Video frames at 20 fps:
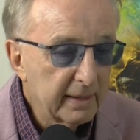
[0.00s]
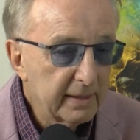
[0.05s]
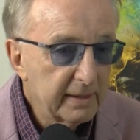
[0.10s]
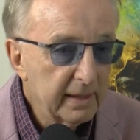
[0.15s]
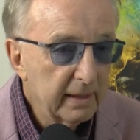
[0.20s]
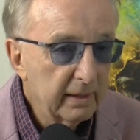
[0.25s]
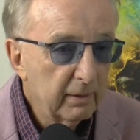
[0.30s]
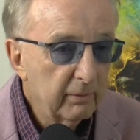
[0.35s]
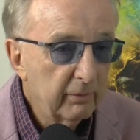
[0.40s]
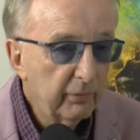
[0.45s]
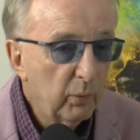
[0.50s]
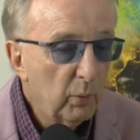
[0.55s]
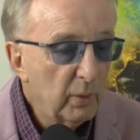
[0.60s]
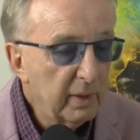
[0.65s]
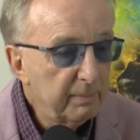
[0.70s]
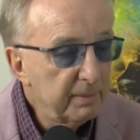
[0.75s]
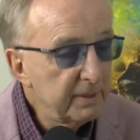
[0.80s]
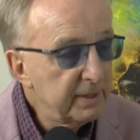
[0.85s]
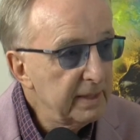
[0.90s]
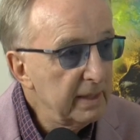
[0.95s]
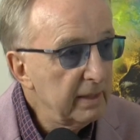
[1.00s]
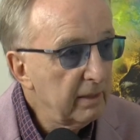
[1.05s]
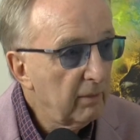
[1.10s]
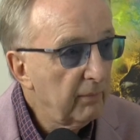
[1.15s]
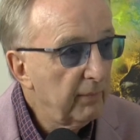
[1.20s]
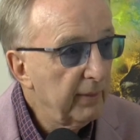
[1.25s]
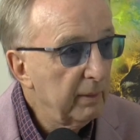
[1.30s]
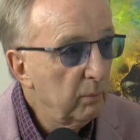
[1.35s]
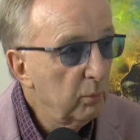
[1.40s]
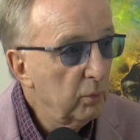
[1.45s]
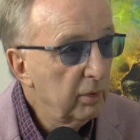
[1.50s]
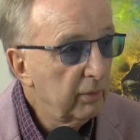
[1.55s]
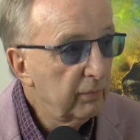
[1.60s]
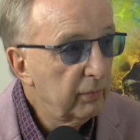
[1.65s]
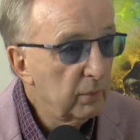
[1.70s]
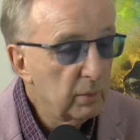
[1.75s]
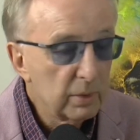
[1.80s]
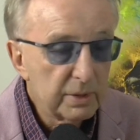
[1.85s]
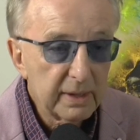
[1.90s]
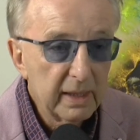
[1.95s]
said that 40% of their
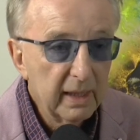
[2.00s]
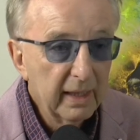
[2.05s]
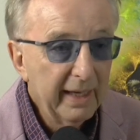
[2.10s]
workforce